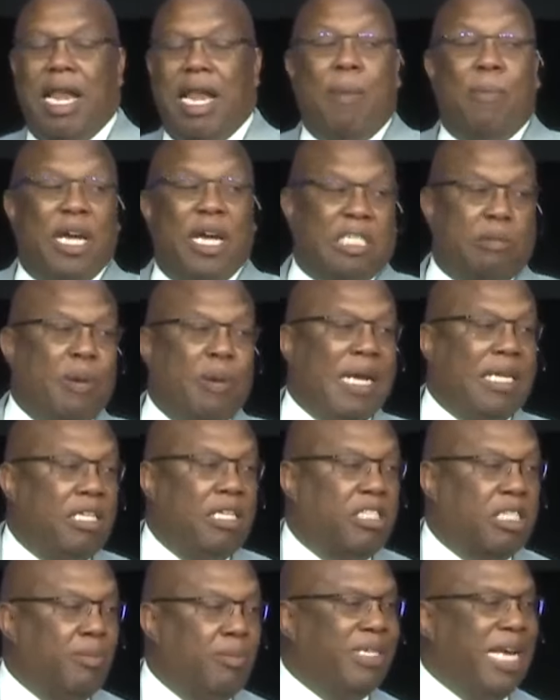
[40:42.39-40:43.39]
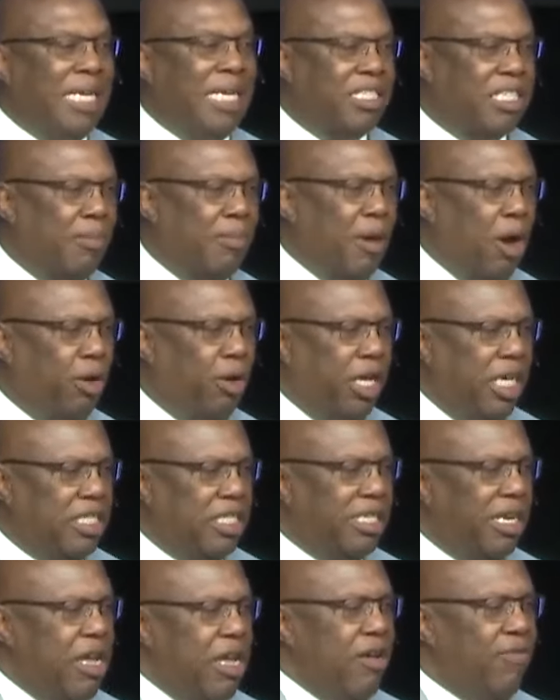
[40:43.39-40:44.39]
I'm expecting some
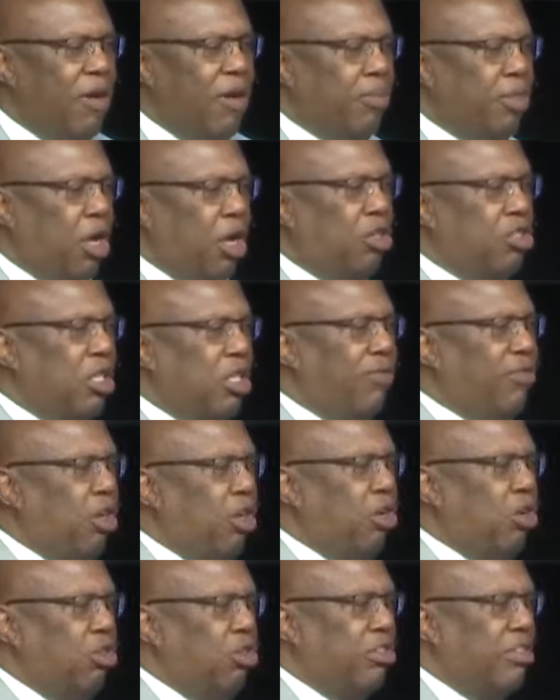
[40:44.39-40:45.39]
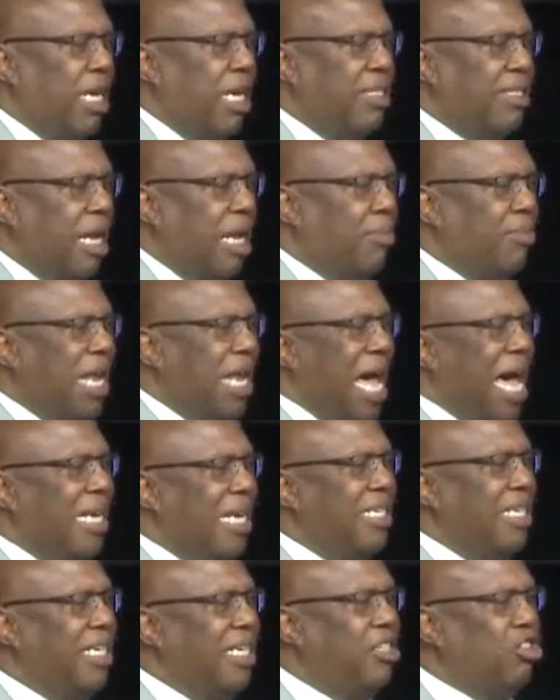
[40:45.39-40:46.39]
testimonies from those of you who says, I'm
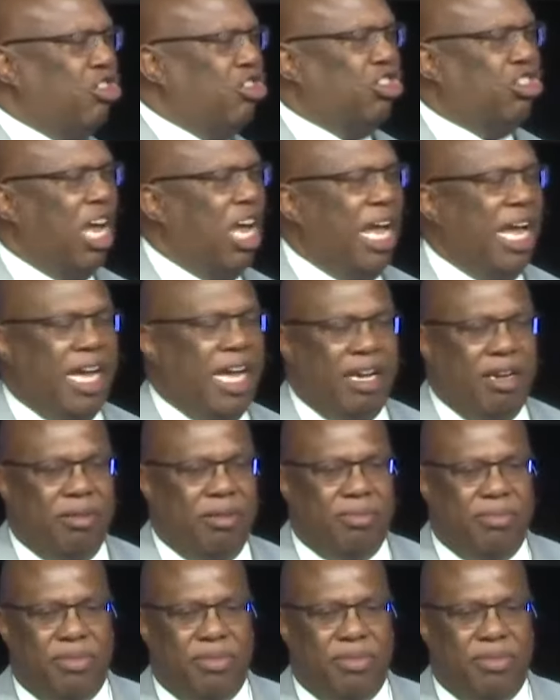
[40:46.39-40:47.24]
not ashamed.